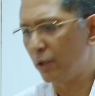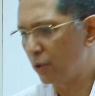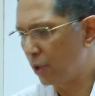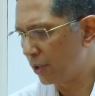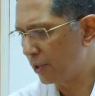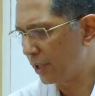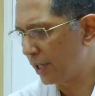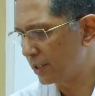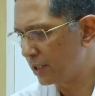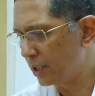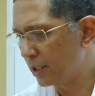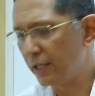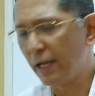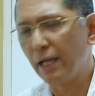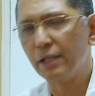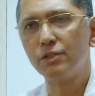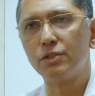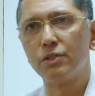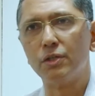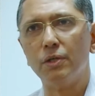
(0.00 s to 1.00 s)
contracted
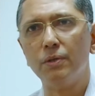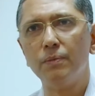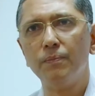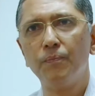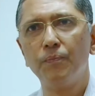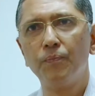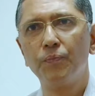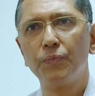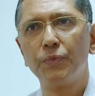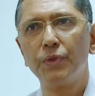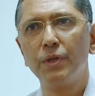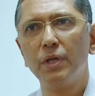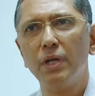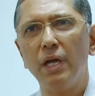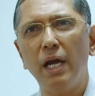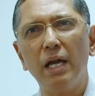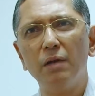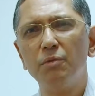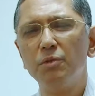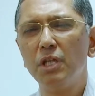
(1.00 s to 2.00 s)
cancer.
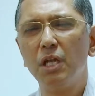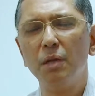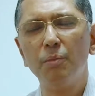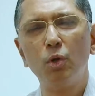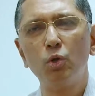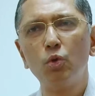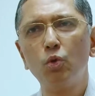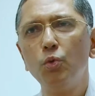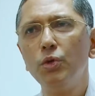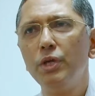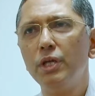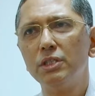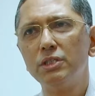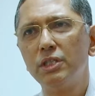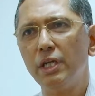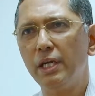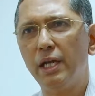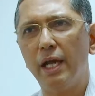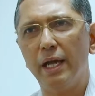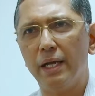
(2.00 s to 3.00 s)
And within about 2 years,
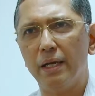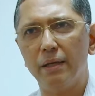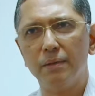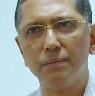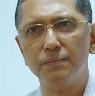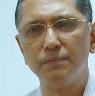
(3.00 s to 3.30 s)
he died.